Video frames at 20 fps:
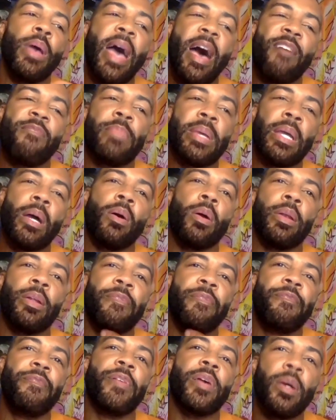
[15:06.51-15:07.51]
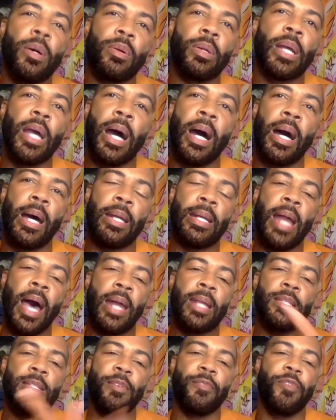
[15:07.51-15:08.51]
Have me on the field, God,
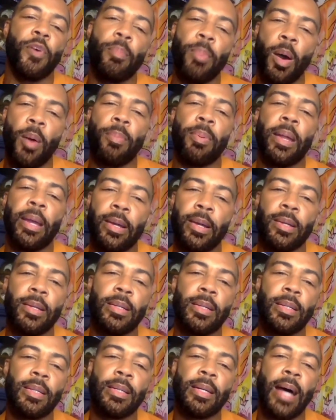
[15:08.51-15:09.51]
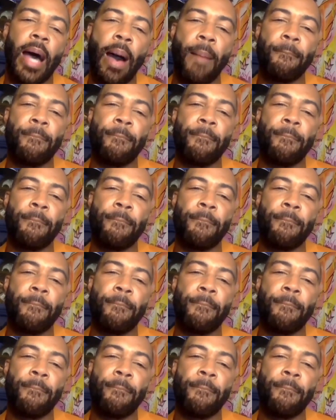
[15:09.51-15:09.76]
not as a football player. Mm-hmm.